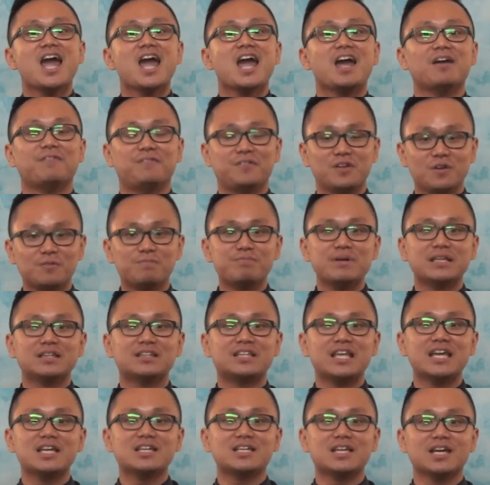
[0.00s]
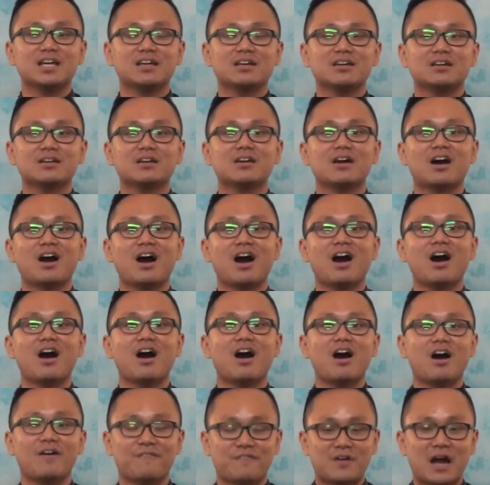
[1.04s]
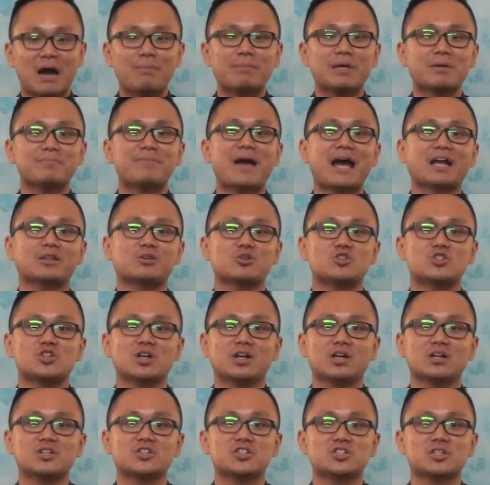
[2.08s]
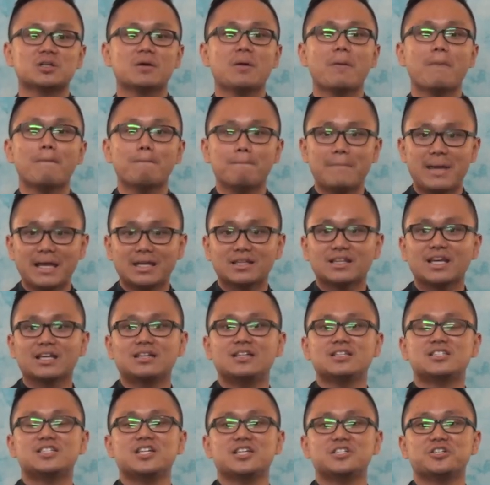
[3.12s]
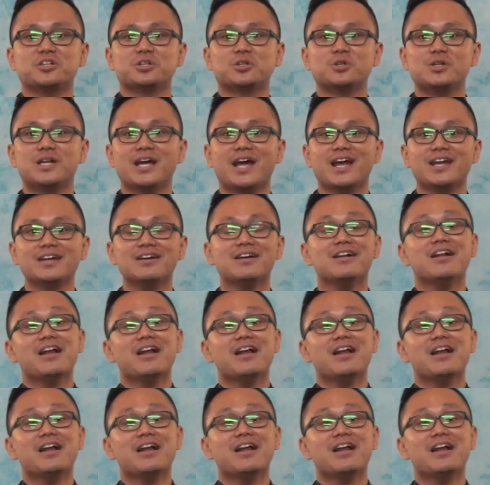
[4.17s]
If you've been thinking of coming back to church, make that decision today.